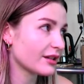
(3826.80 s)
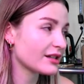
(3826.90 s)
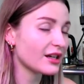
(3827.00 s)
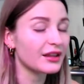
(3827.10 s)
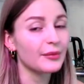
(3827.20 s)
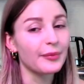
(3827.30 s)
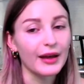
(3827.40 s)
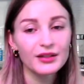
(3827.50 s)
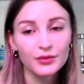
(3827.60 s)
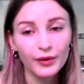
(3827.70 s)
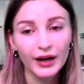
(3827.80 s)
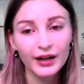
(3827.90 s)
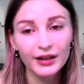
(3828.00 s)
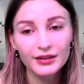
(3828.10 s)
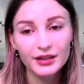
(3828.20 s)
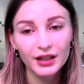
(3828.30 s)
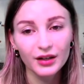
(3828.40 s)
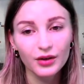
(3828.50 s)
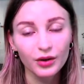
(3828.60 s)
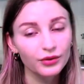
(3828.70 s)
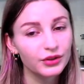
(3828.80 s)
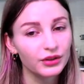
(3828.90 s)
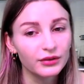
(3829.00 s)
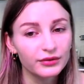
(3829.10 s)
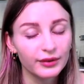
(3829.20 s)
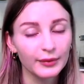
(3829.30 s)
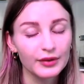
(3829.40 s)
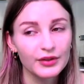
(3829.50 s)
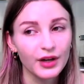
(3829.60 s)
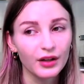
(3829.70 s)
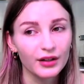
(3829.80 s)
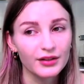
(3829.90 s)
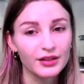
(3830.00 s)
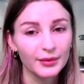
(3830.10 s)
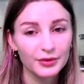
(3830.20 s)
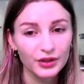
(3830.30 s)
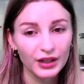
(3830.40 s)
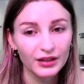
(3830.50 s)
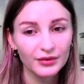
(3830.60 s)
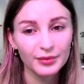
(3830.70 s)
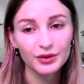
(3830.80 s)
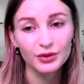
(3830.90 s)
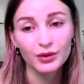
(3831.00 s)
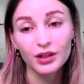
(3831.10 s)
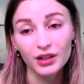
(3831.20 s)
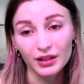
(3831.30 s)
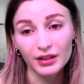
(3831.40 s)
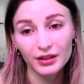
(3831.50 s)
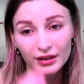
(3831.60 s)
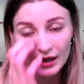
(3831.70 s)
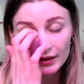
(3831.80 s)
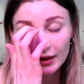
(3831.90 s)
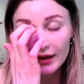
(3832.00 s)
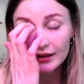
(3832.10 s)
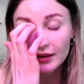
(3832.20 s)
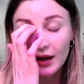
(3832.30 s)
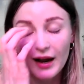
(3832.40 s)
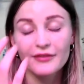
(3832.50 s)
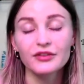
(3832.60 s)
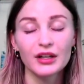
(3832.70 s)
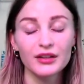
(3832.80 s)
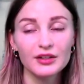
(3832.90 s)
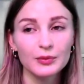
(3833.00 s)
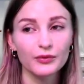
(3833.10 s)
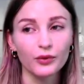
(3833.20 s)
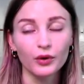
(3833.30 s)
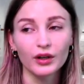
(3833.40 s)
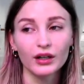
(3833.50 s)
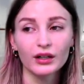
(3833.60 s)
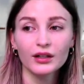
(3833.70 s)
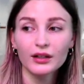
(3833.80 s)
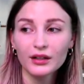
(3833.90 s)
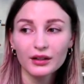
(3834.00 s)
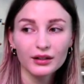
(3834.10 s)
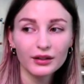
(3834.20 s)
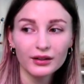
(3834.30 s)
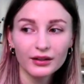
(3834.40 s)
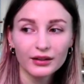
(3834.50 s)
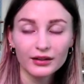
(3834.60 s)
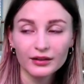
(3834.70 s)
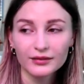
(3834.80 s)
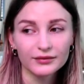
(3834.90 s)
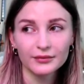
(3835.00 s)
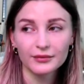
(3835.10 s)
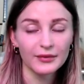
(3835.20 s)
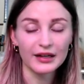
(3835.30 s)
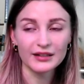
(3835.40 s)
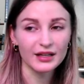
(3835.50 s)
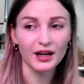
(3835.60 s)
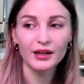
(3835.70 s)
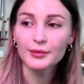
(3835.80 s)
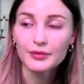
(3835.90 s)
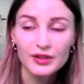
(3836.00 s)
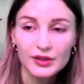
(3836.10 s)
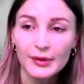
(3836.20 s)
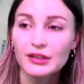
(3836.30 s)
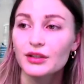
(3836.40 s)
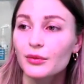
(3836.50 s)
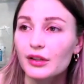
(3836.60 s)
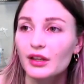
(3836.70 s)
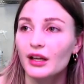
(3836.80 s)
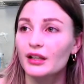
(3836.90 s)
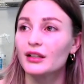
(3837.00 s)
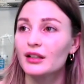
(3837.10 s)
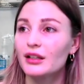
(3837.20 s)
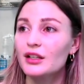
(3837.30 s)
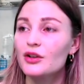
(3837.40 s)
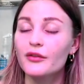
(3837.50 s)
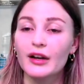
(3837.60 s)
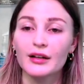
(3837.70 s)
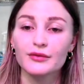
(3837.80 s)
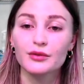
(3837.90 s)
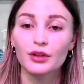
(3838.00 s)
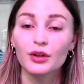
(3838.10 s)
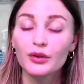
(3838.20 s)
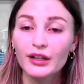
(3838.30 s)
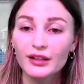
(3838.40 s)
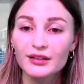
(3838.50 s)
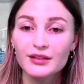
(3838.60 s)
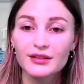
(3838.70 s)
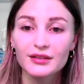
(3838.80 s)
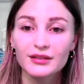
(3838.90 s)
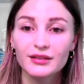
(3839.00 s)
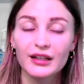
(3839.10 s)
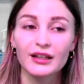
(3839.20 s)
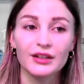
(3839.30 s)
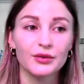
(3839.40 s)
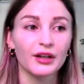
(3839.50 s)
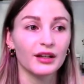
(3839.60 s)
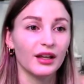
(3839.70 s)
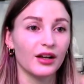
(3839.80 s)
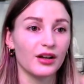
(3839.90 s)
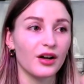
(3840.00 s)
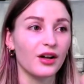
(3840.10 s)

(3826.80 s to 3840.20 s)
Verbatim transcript: it's not the best way to get a culture from a solid substrate, but you could. And like I've done this before many times, especially with like ecovative grow kits. They you get like a